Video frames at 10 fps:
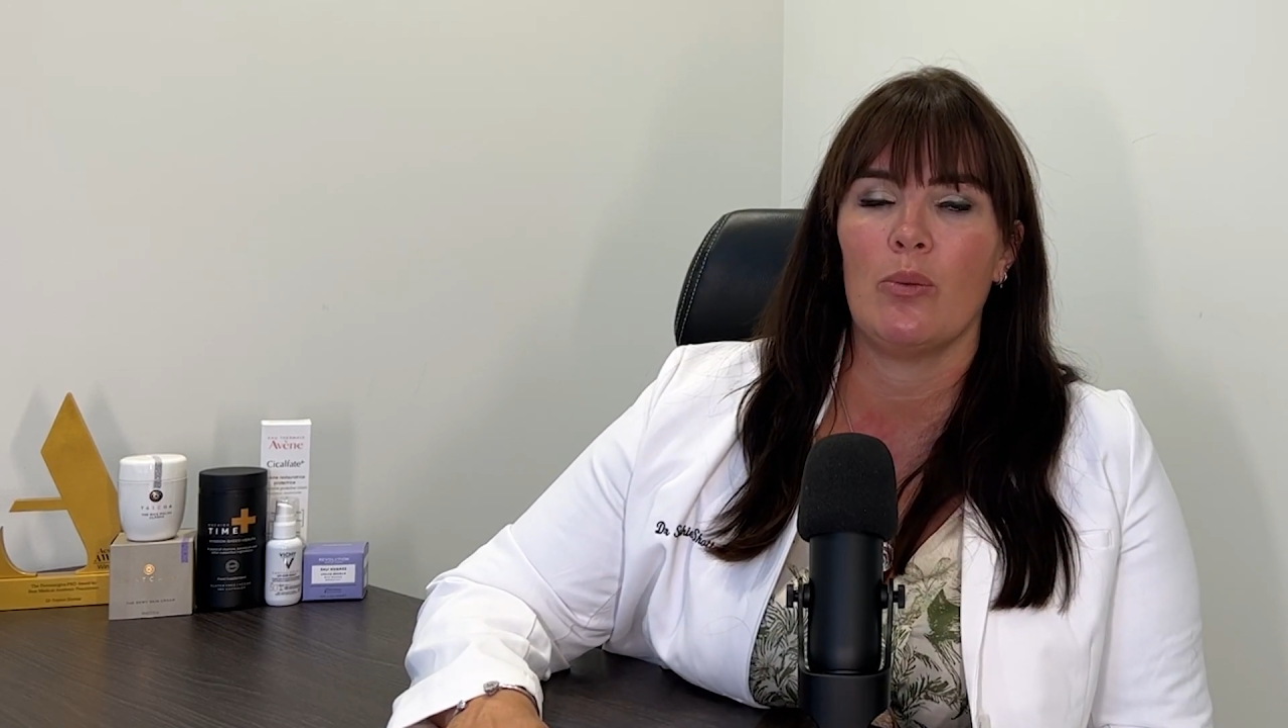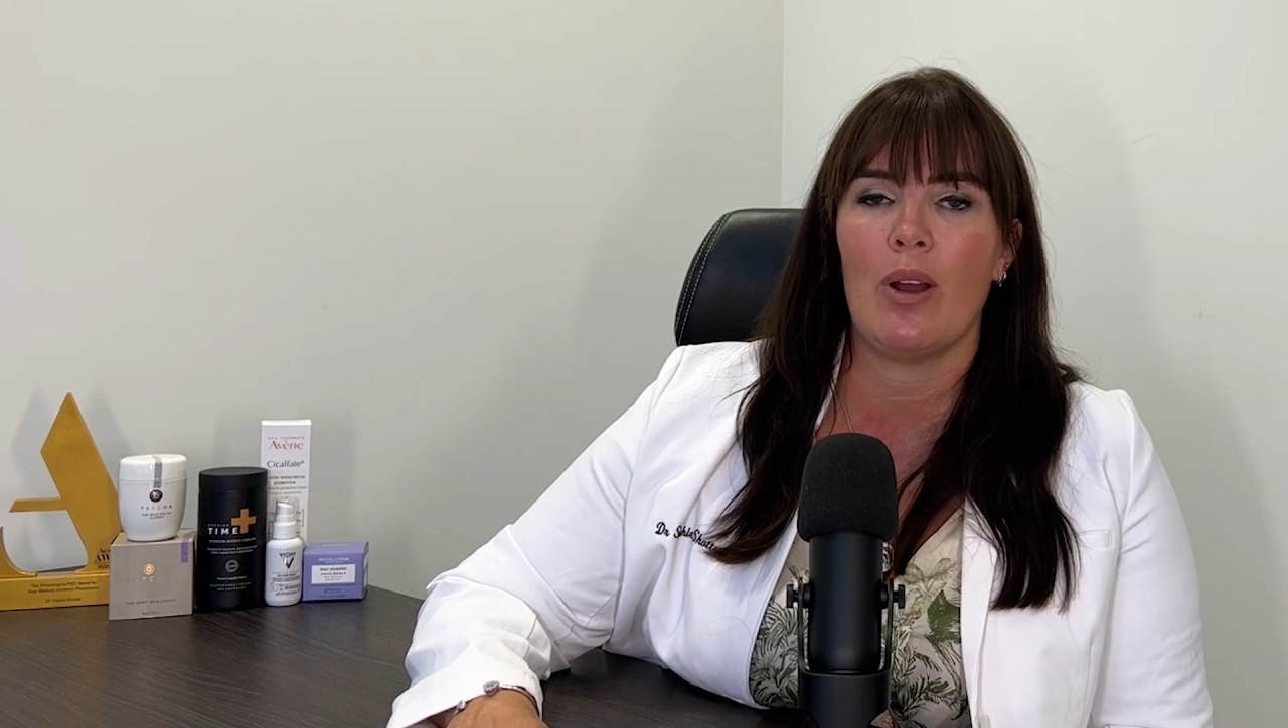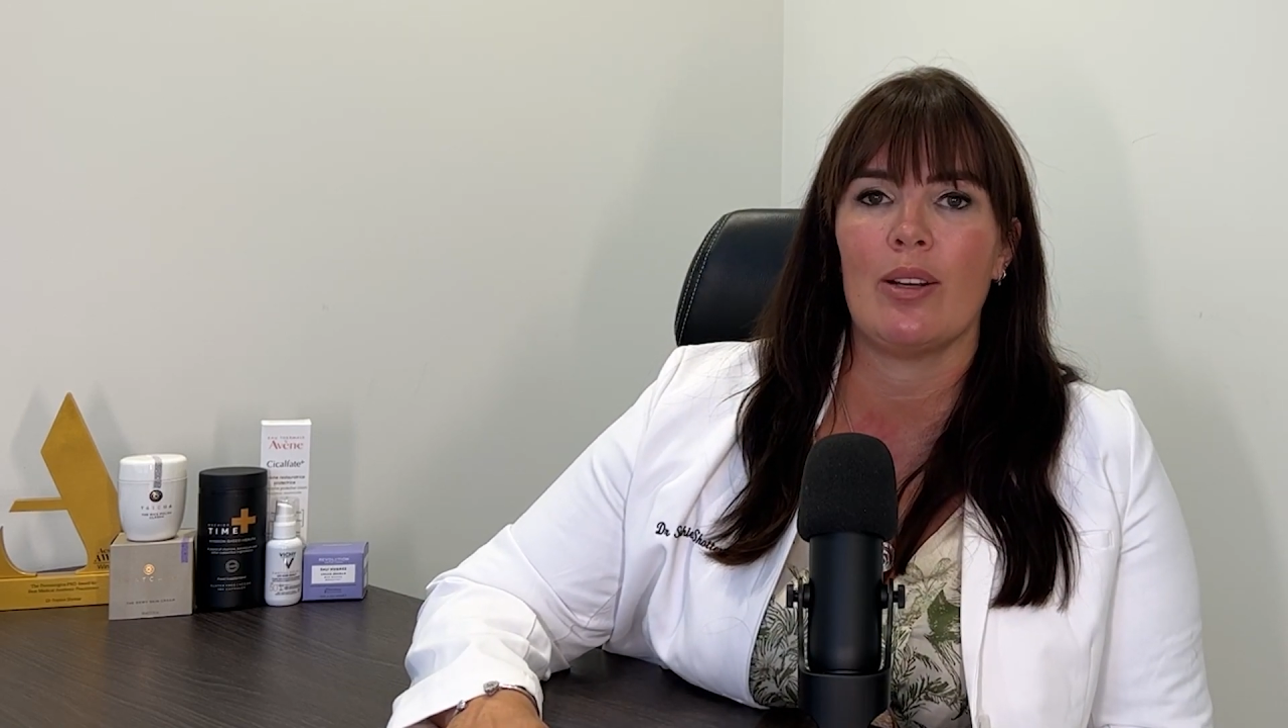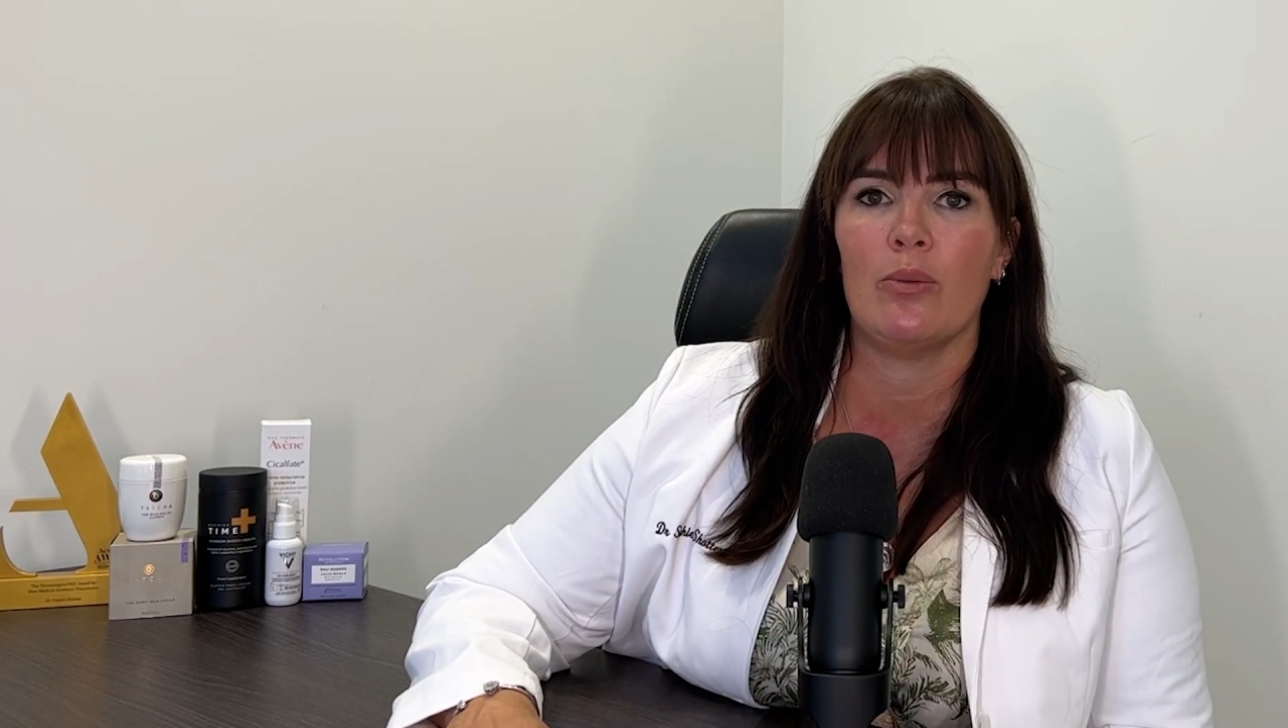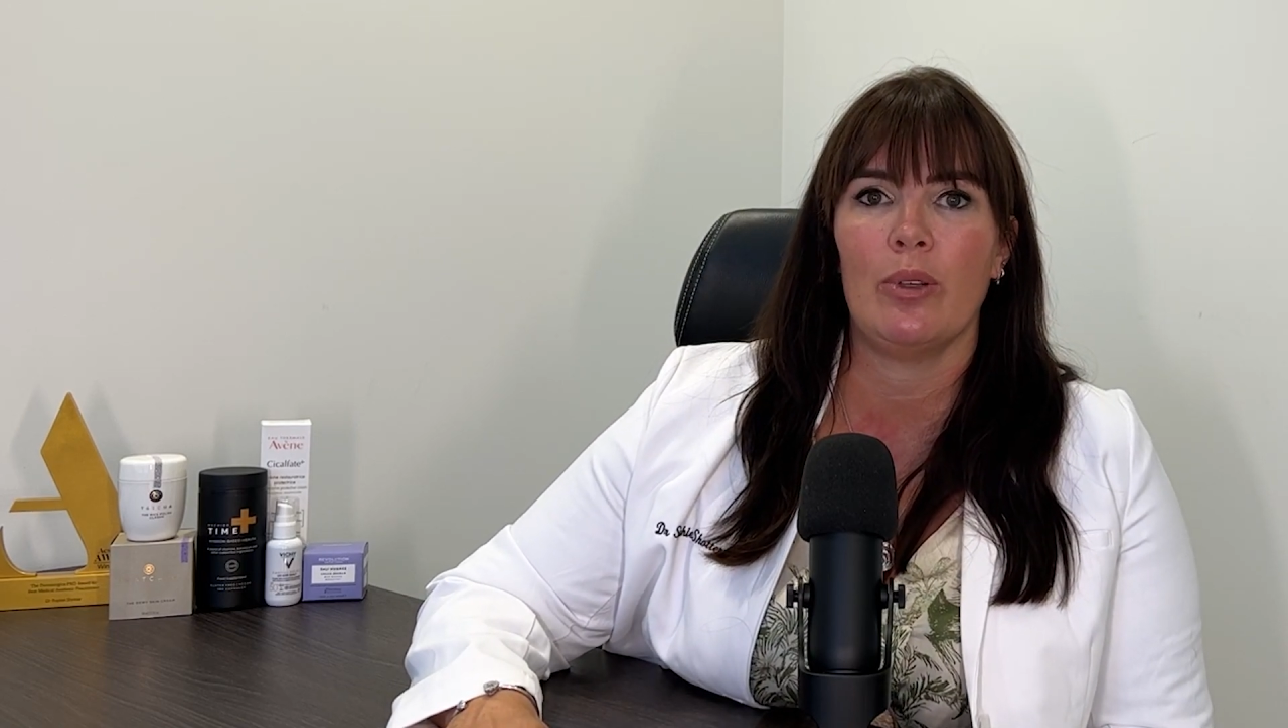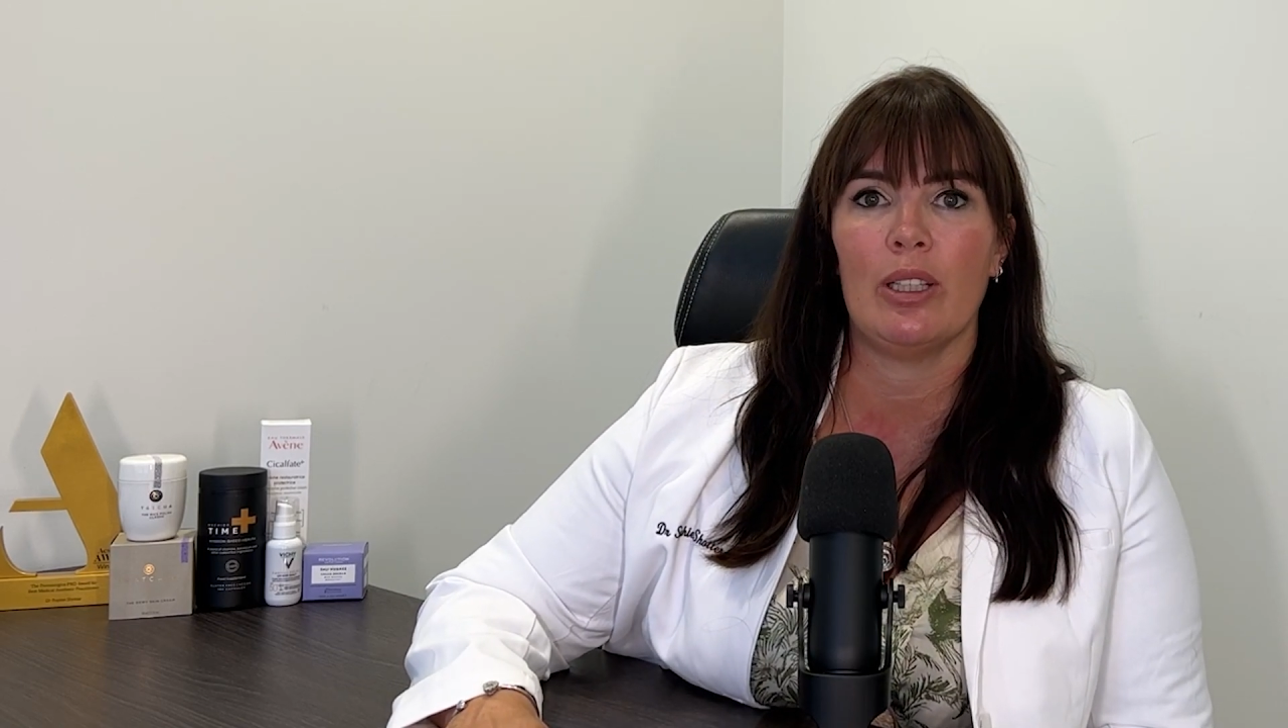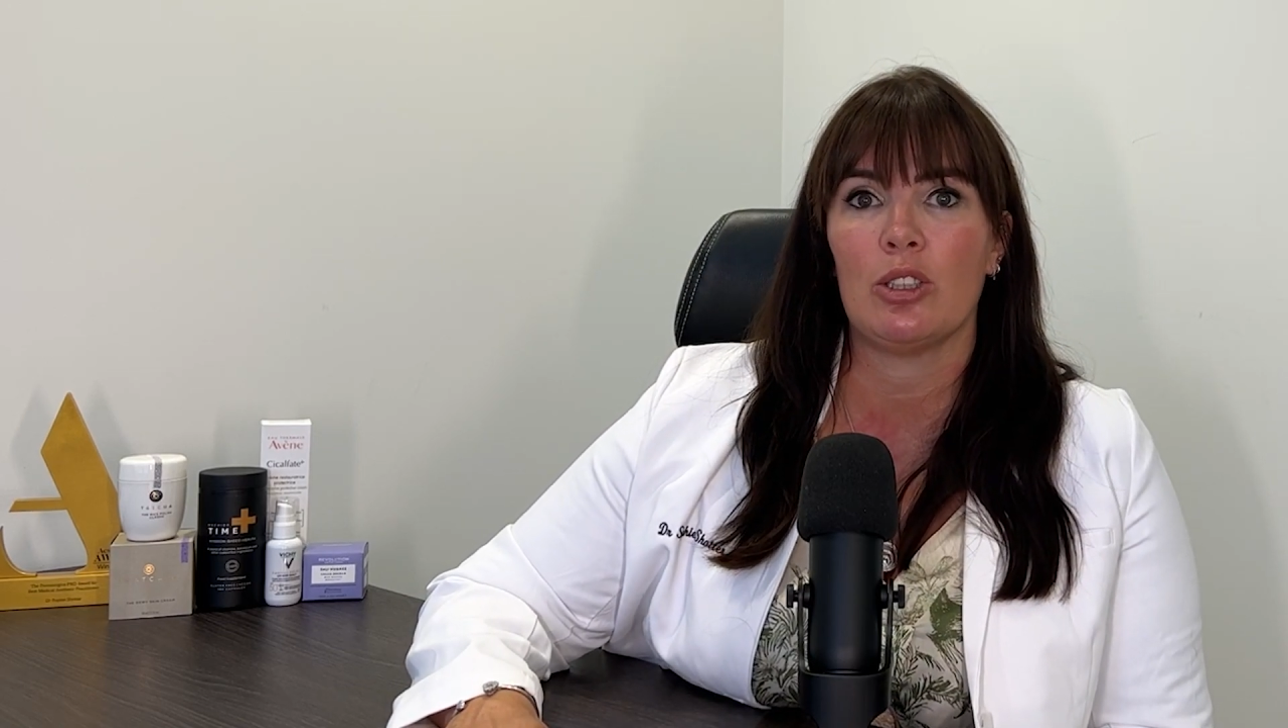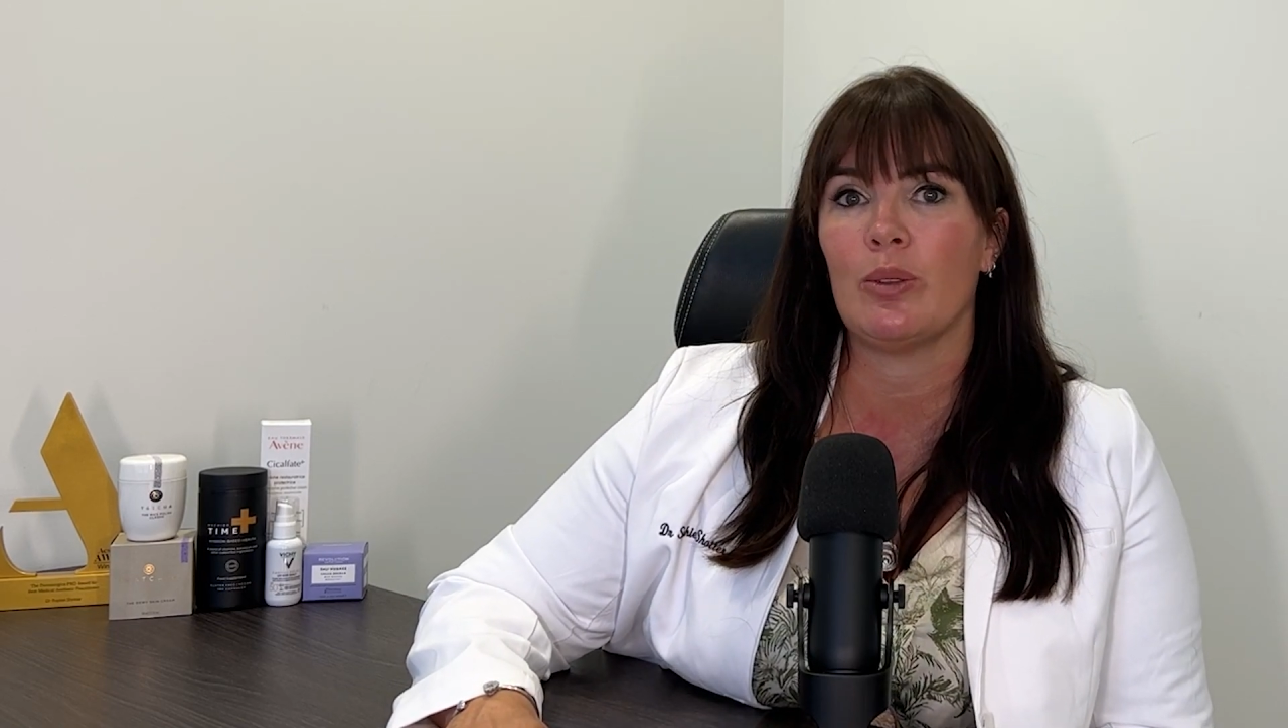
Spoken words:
when we are